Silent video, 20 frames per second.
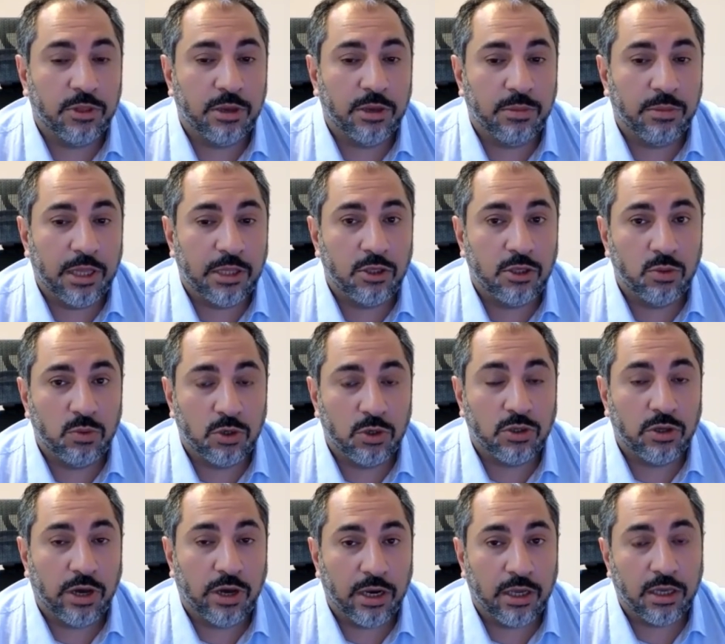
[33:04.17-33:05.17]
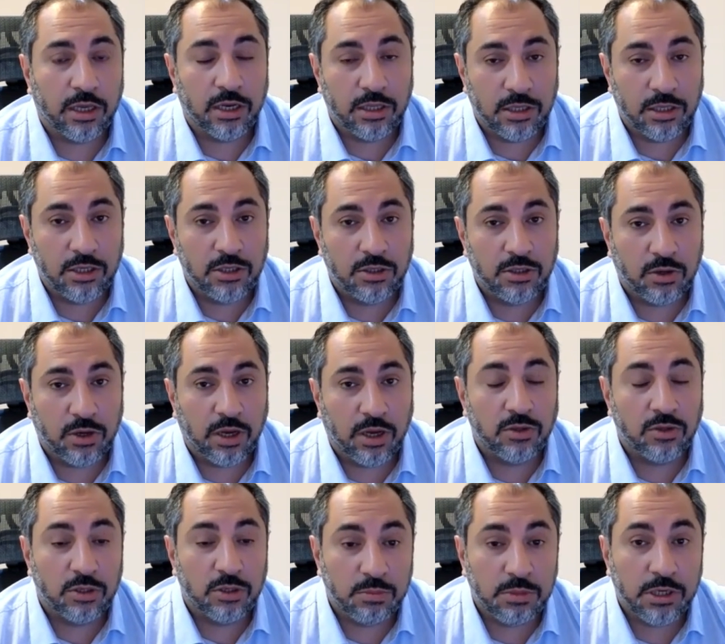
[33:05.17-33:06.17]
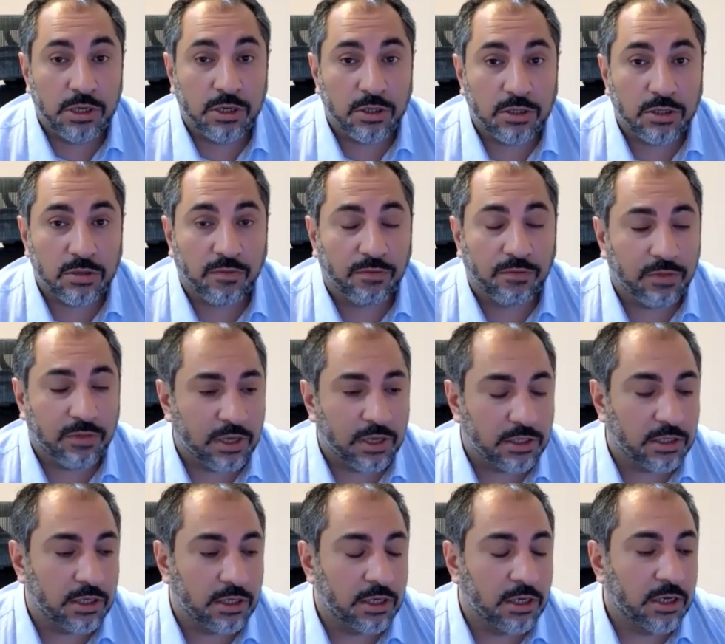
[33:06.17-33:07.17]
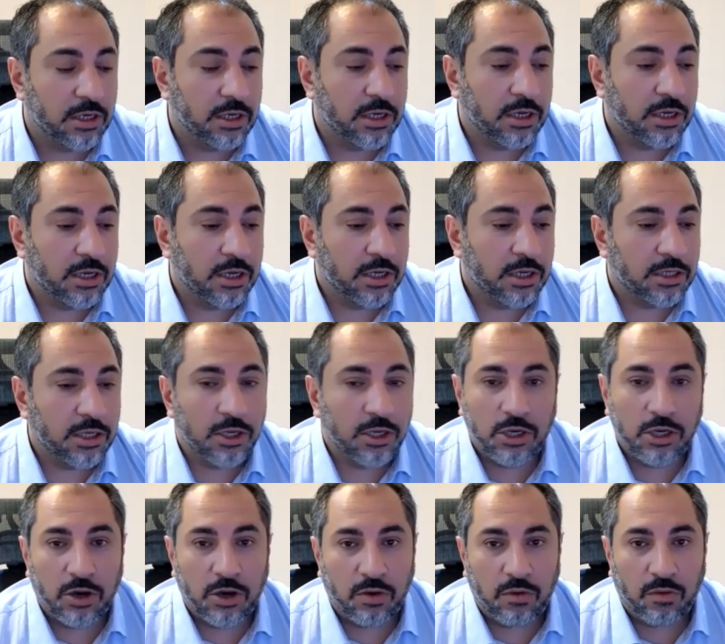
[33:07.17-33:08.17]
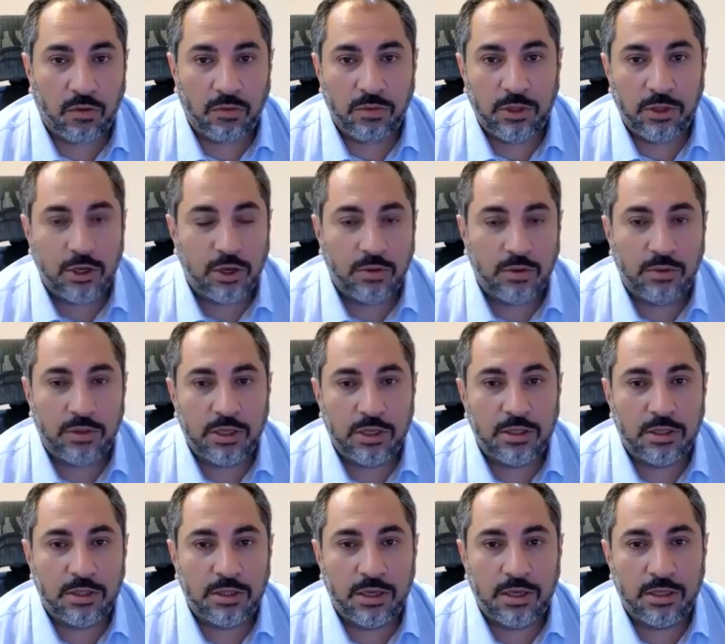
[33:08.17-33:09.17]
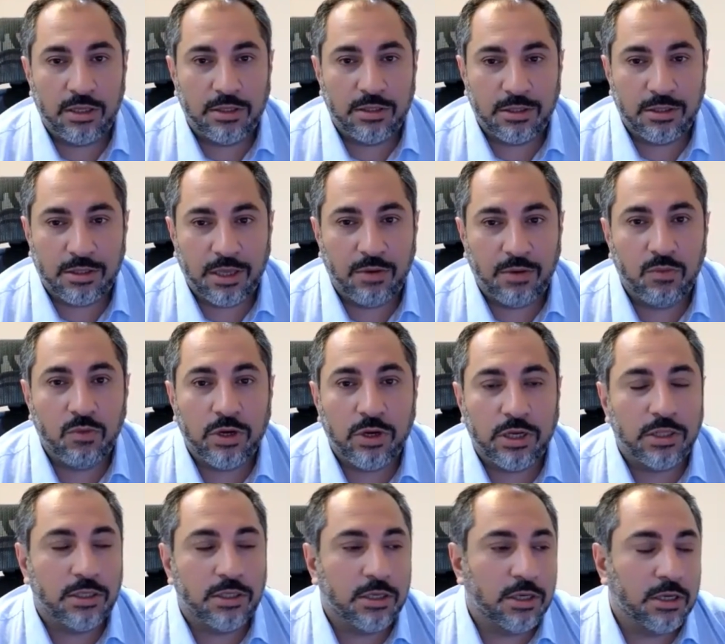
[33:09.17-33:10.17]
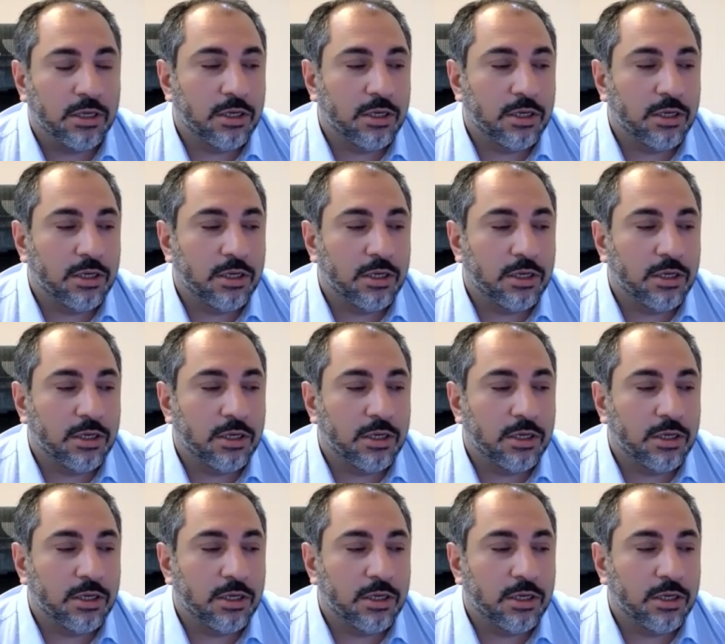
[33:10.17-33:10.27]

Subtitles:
that you were targeted in your country because of this? He said, no, they wouldn't.